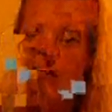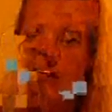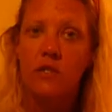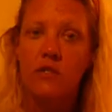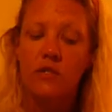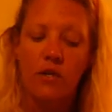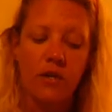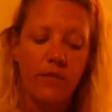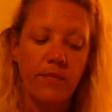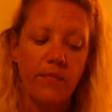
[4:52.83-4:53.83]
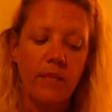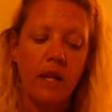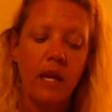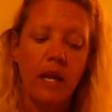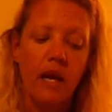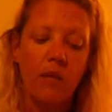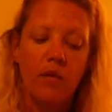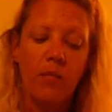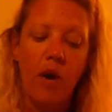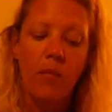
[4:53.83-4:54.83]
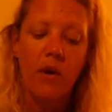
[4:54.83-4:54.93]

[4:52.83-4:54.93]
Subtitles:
blood sugar, and with proper